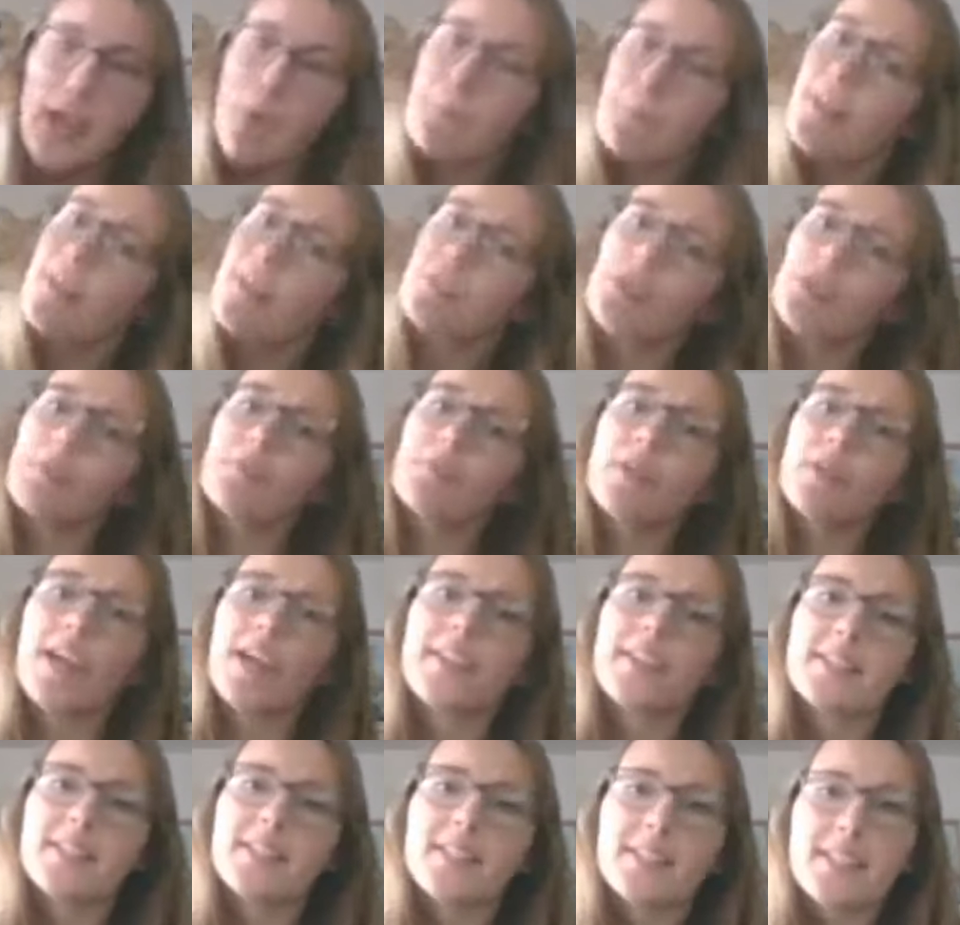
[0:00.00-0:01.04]
Now I'm not sure if you
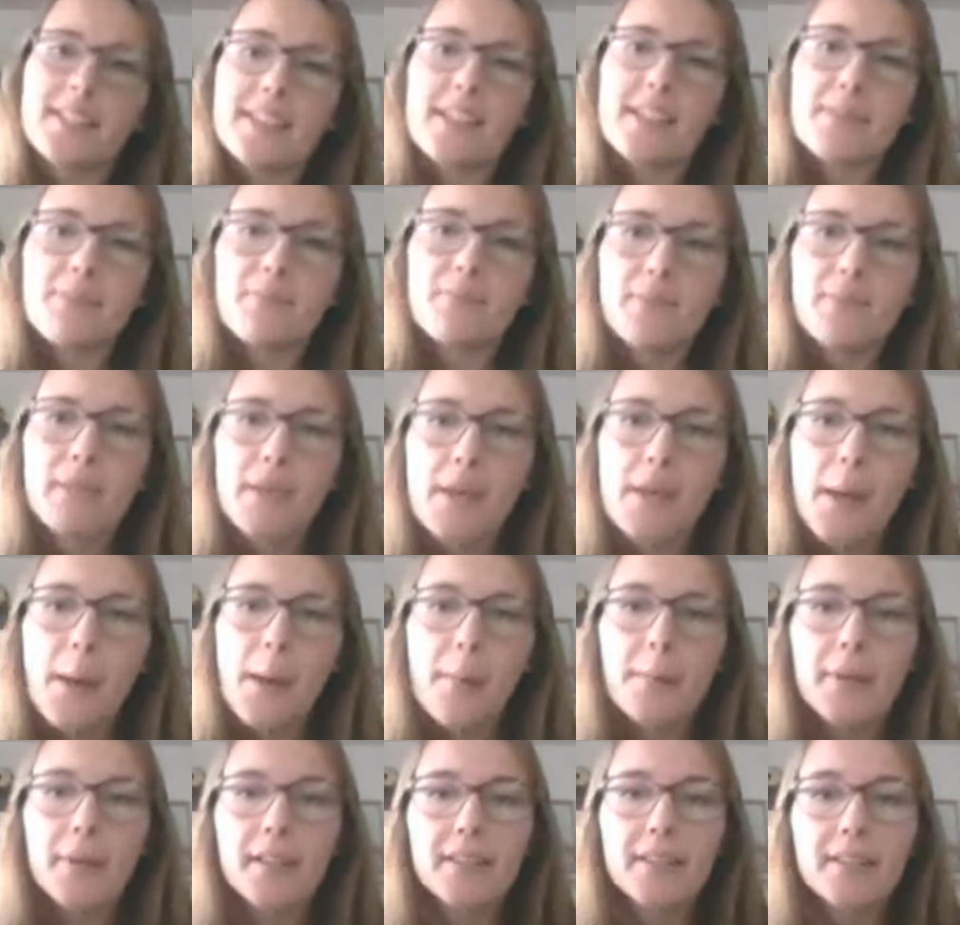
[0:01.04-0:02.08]
guys can see,
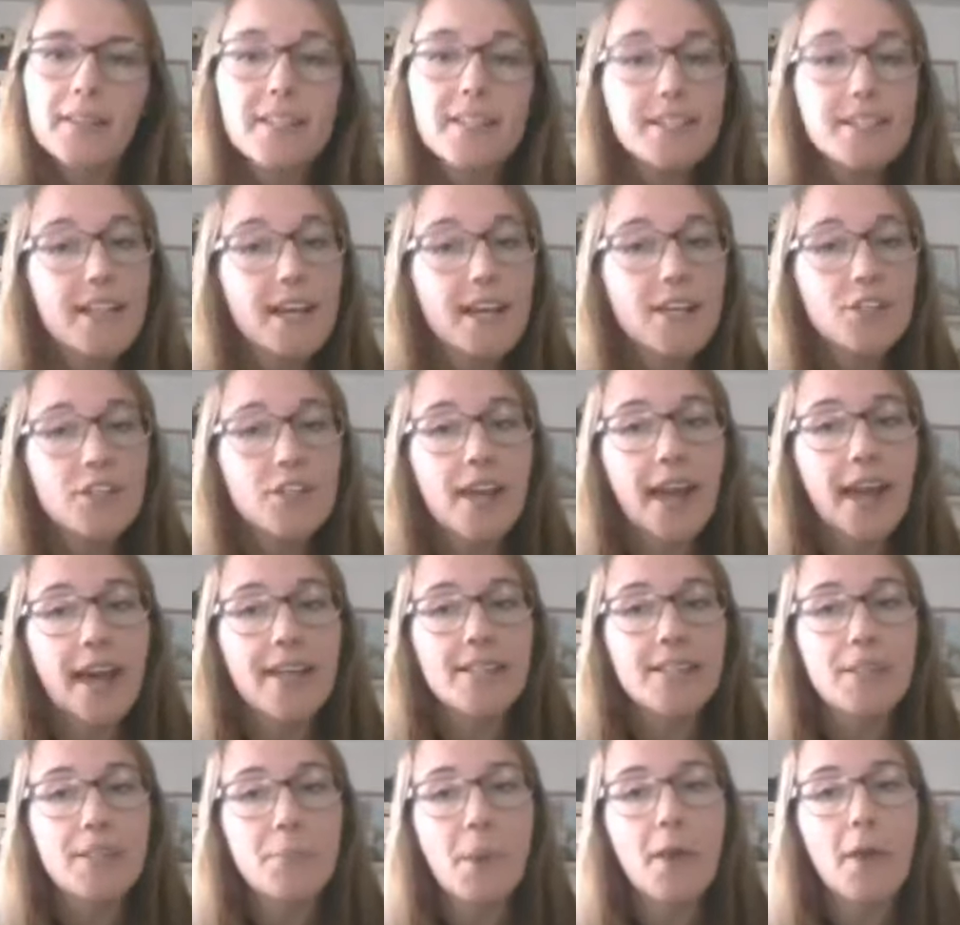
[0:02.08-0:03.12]
but this actually
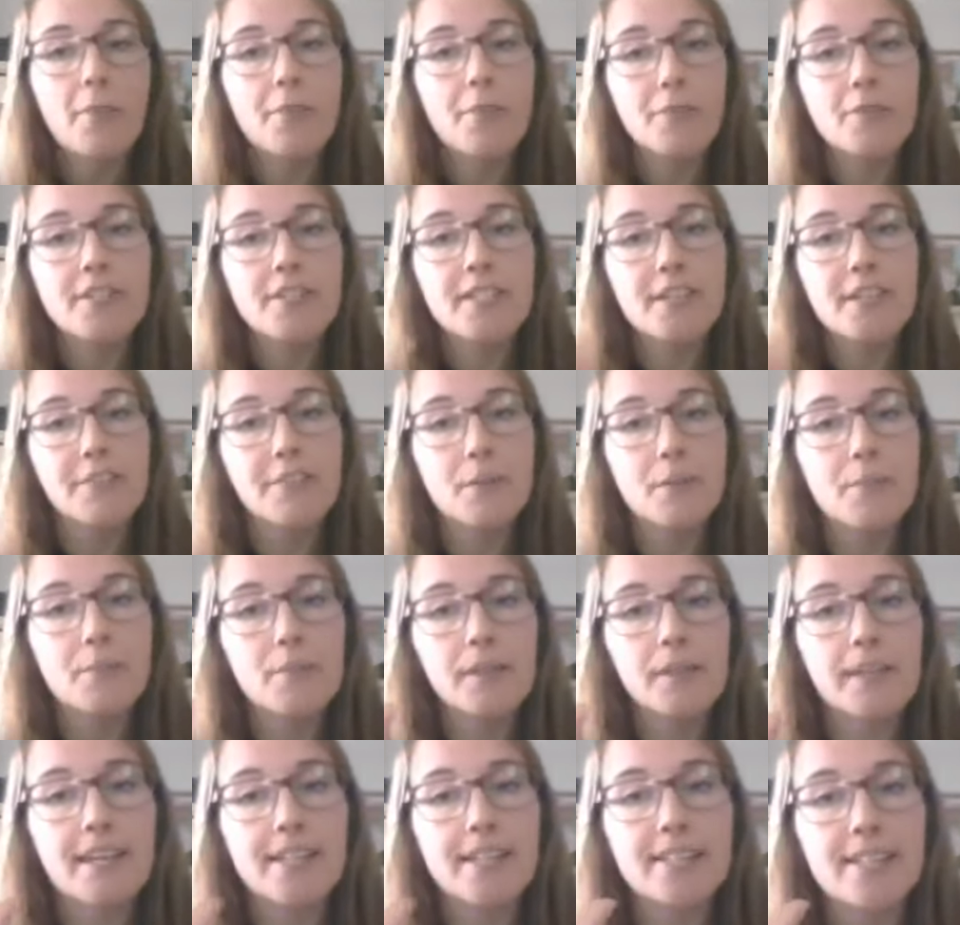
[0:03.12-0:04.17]
has about 3 different
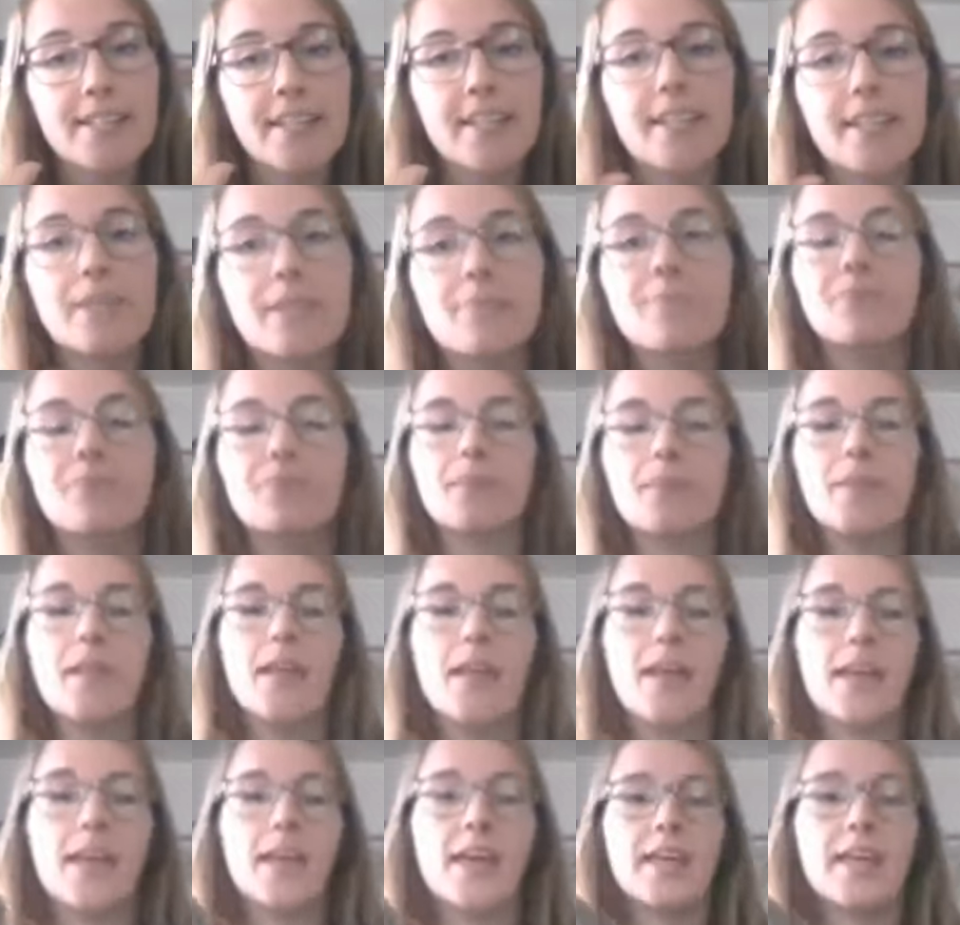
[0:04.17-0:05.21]
plates in it.
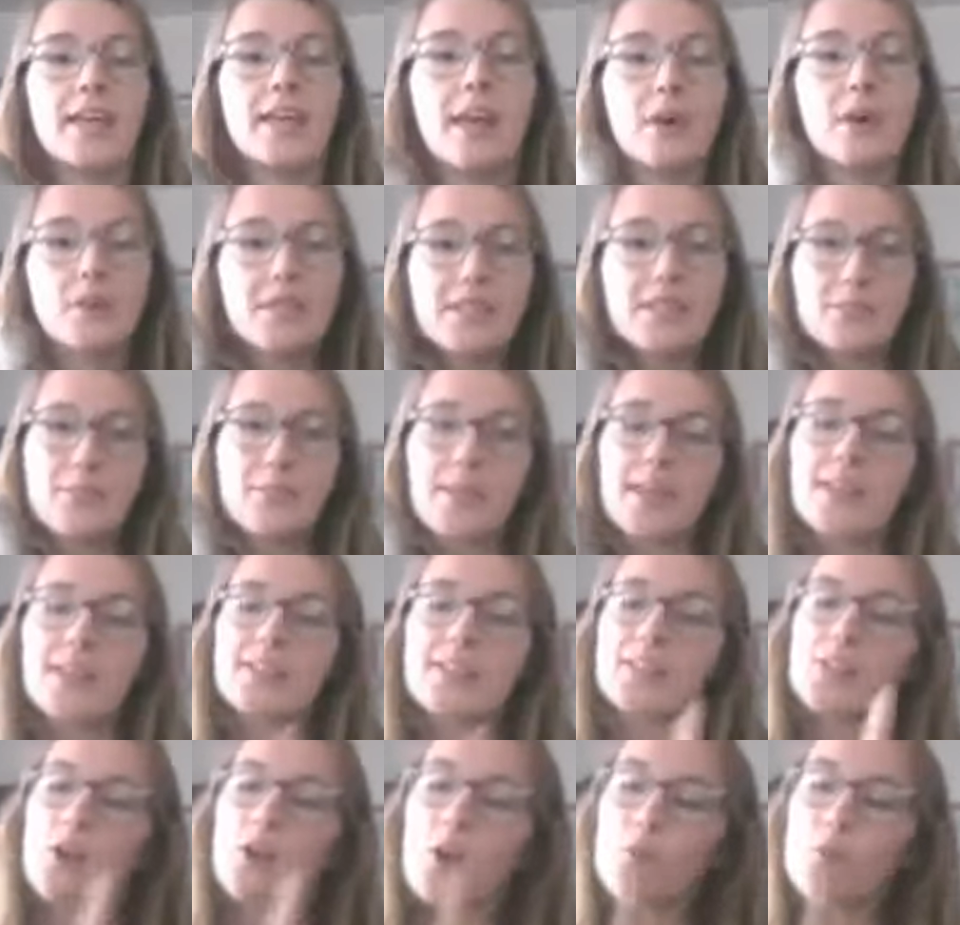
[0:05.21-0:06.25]
Now these
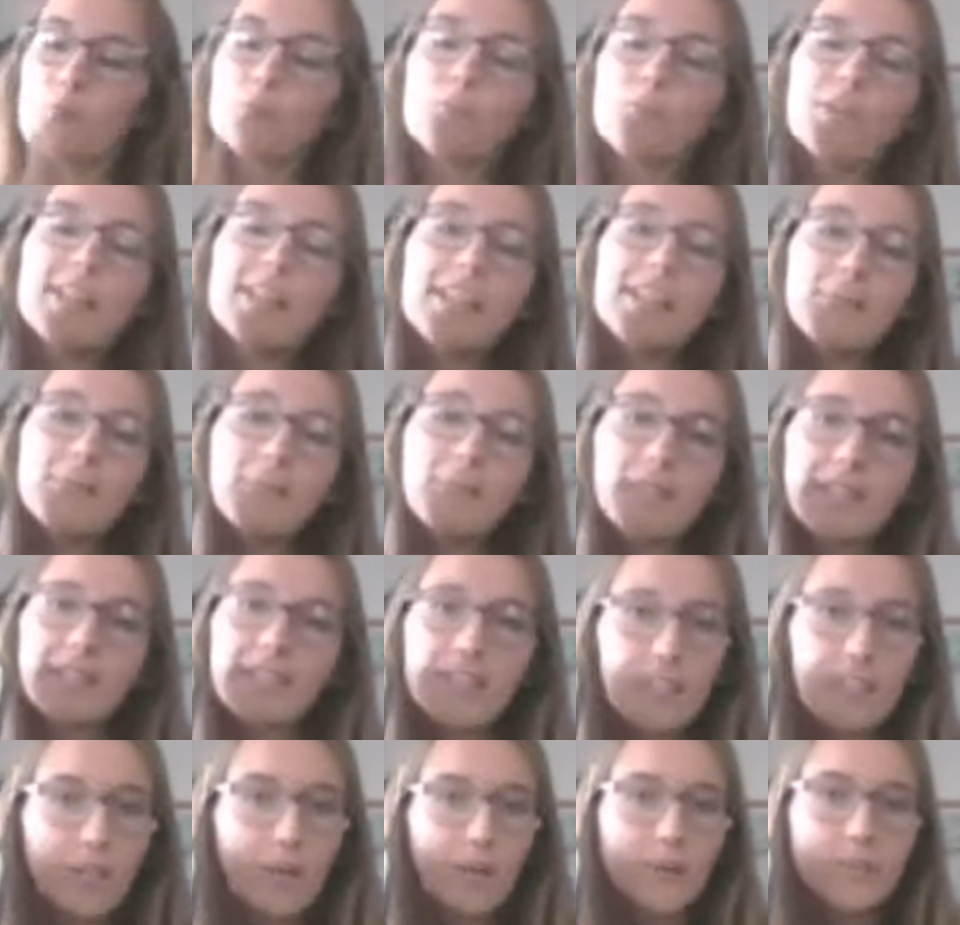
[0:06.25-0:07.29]
plates are really,
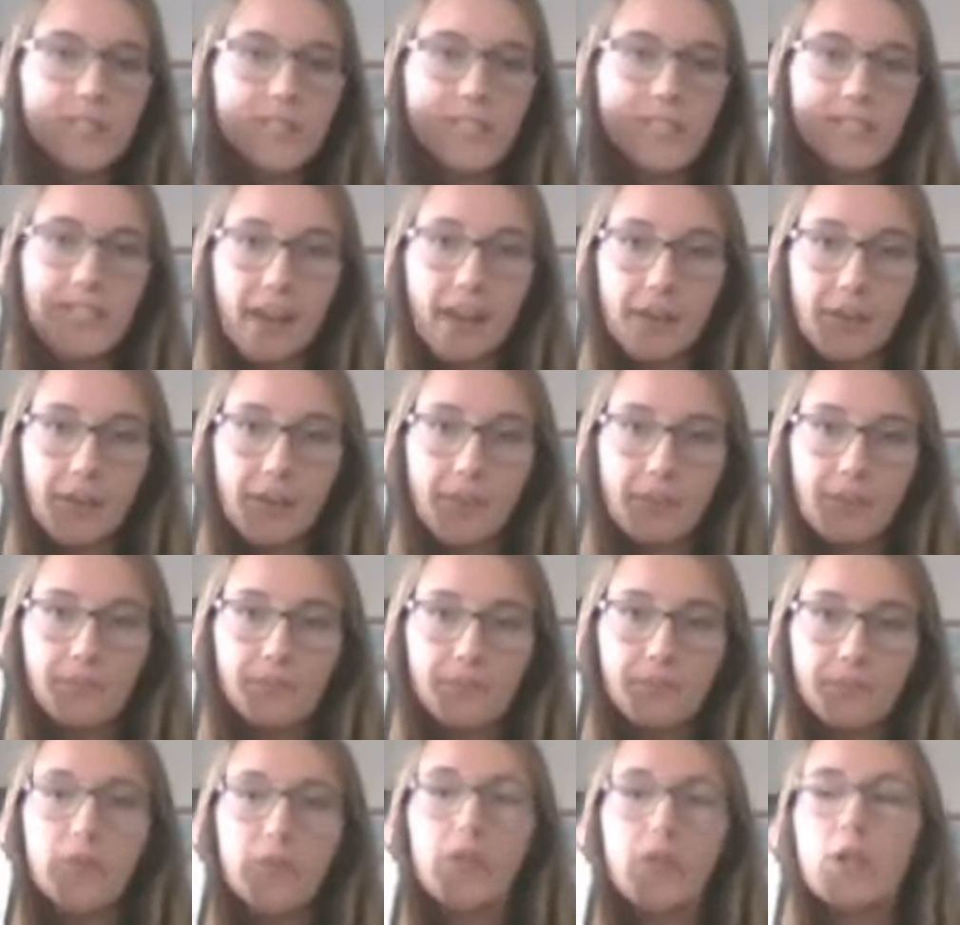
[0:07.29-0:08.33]
really close together,
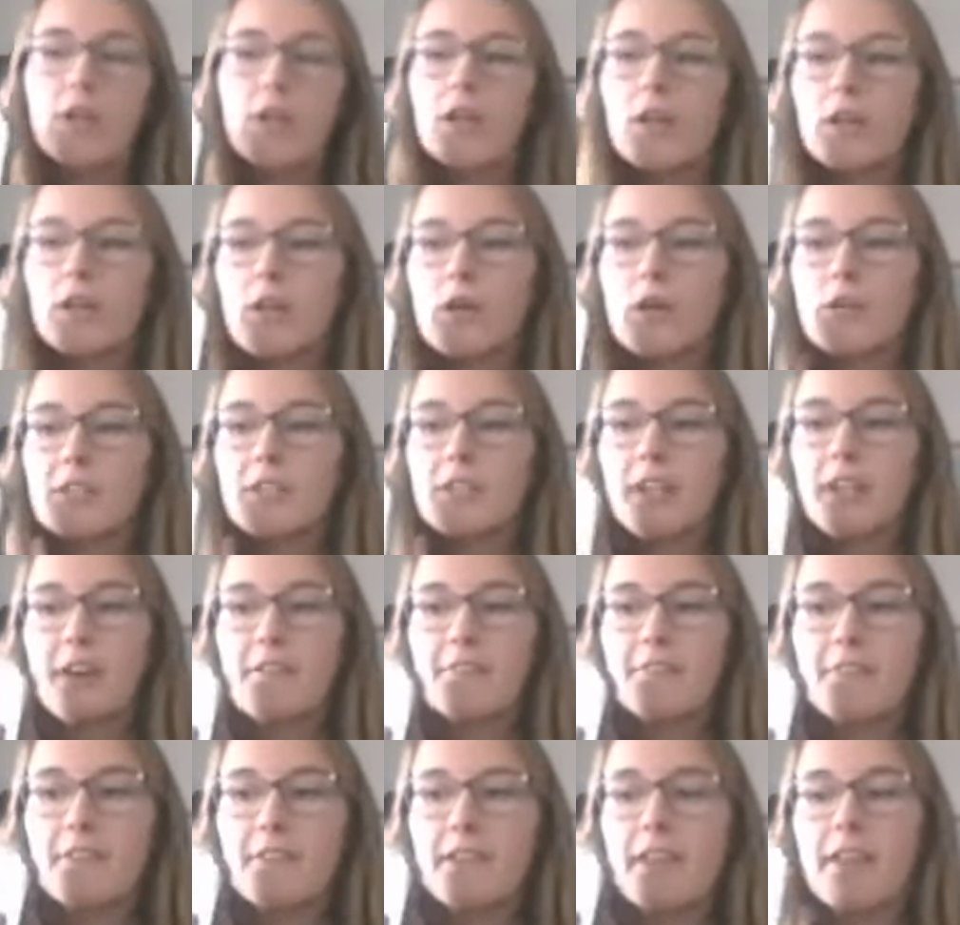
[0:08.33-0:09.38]
close
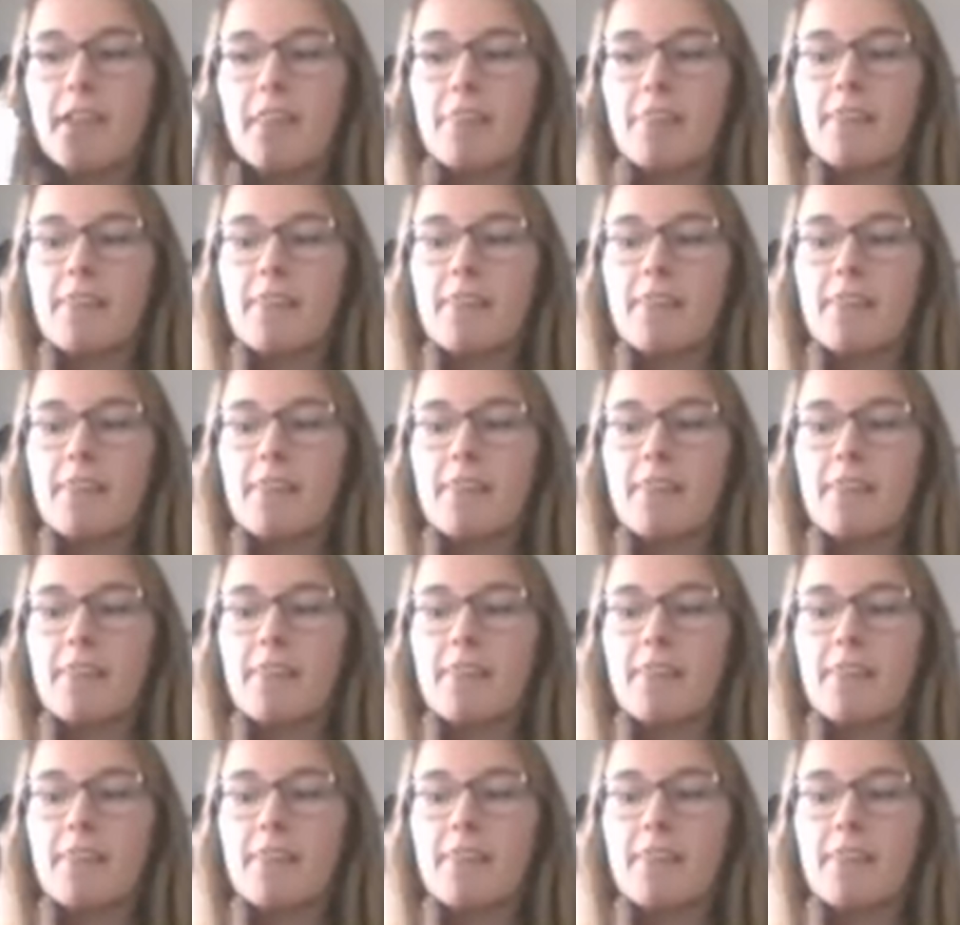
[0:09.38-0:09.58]
enough